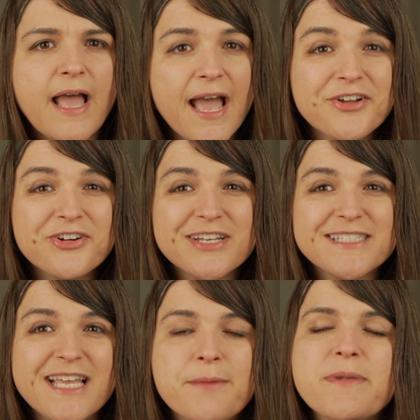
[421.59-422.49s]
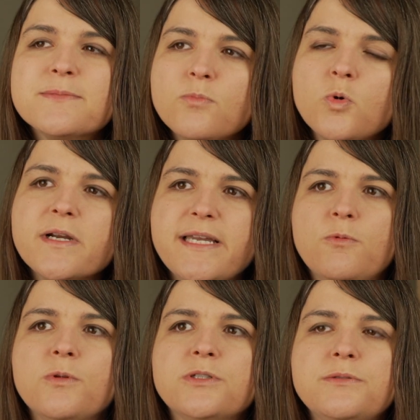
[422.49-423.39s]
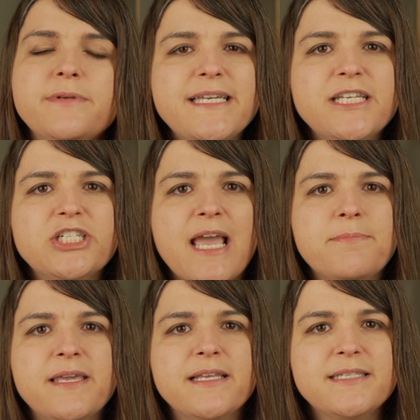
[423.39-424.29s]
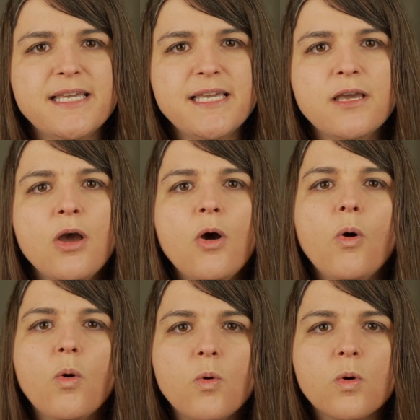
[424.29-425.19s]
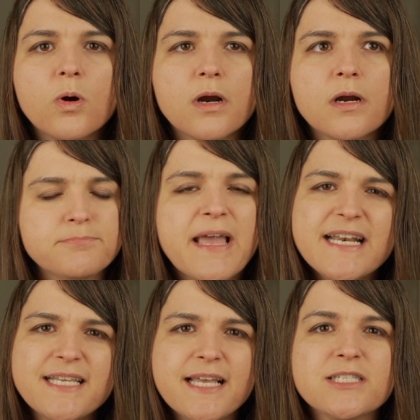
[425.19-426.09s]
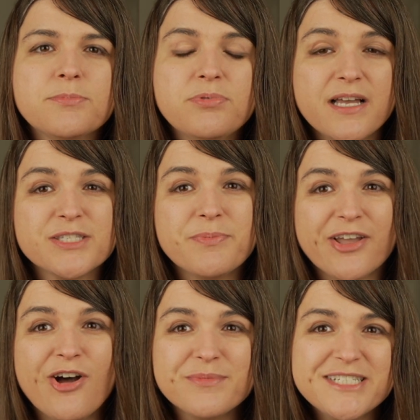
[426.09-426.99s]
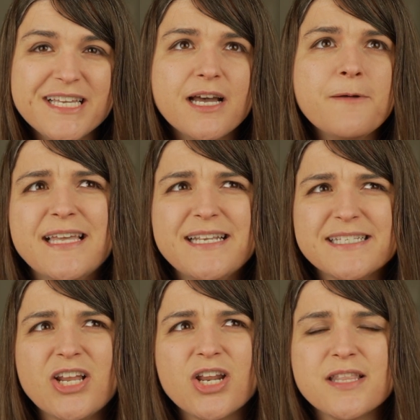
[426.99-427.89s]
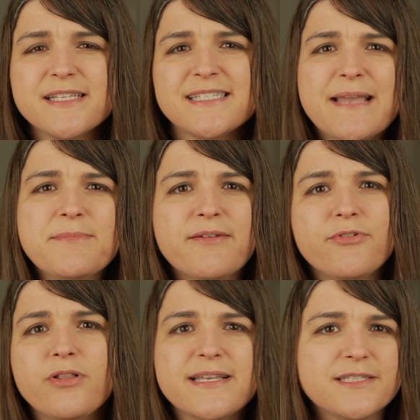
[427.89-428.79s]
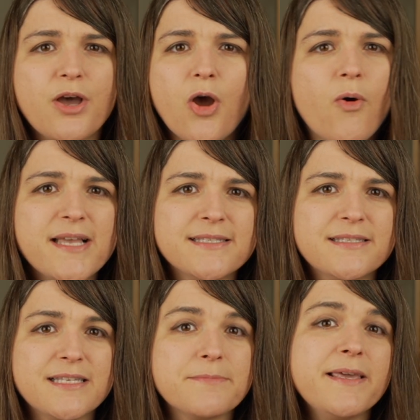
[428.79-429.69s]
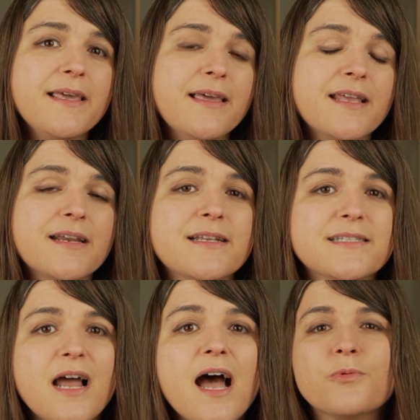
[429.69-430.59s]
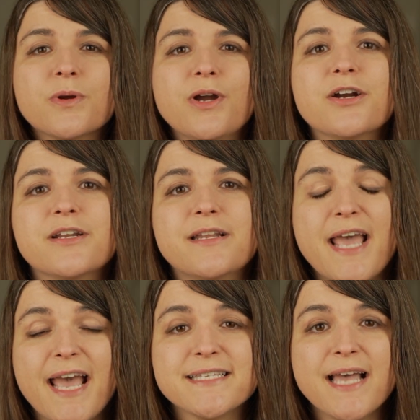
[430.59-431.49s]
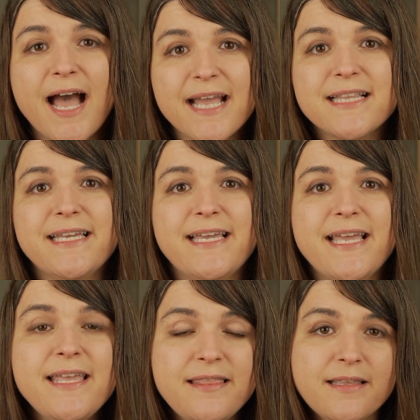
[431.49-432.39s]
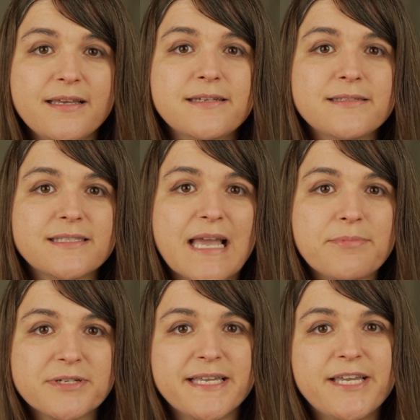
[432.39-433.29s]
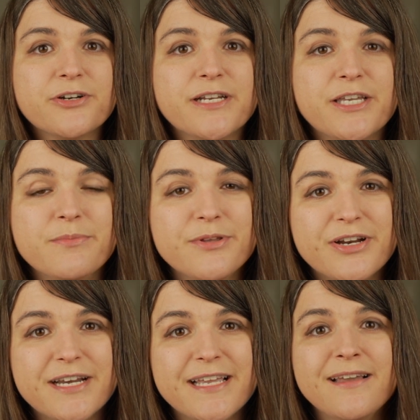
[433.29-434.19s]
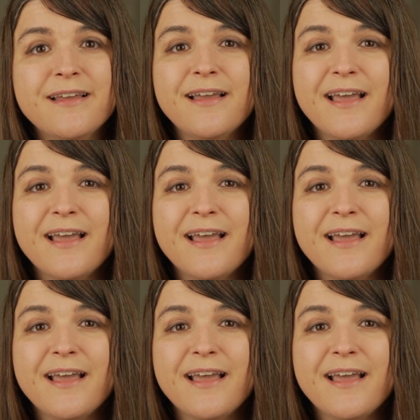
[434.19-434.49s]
Hacker exam is more equal to E J P T or PenTest plus by CompTIA. It is not on the same level as the O S C P, and it is not regarded as highly in the cybersecurity community